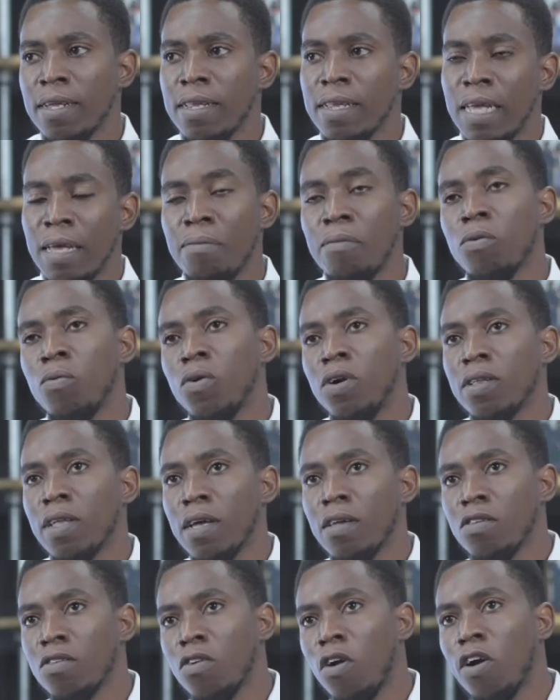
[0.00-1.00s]
and Damien worked
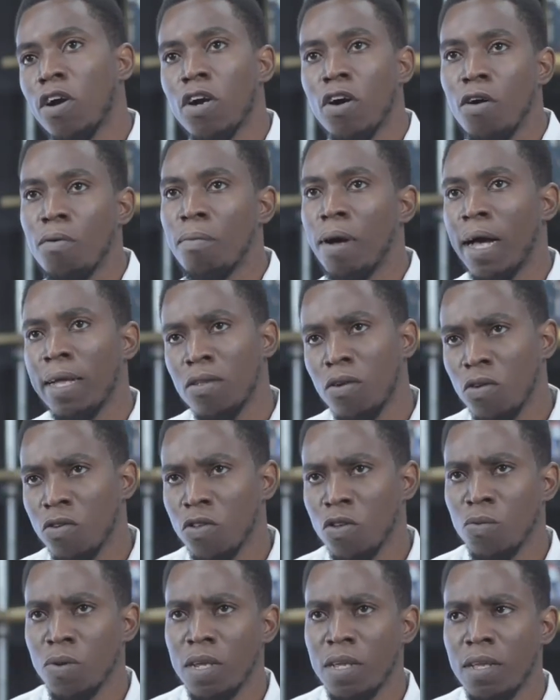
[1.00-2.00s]
at Starcom and
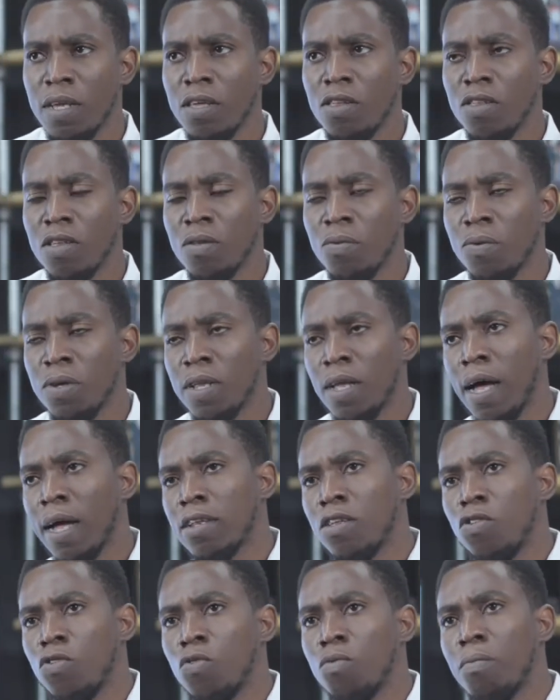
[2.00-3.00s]
also The Nation with
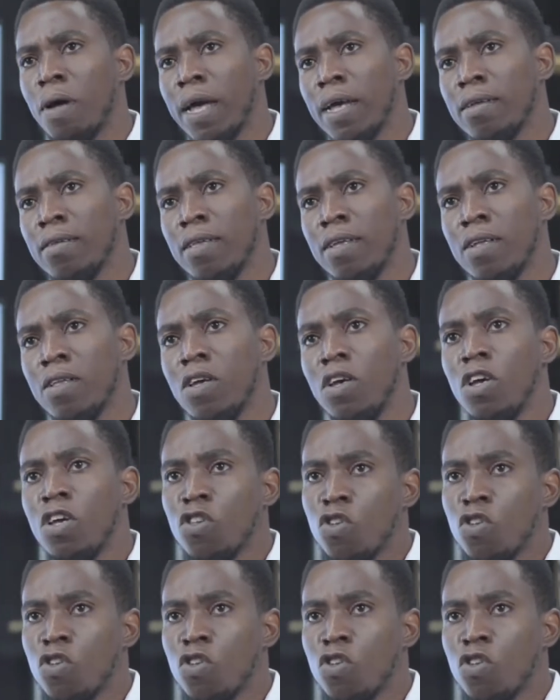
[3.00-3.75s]
Attitude magazine.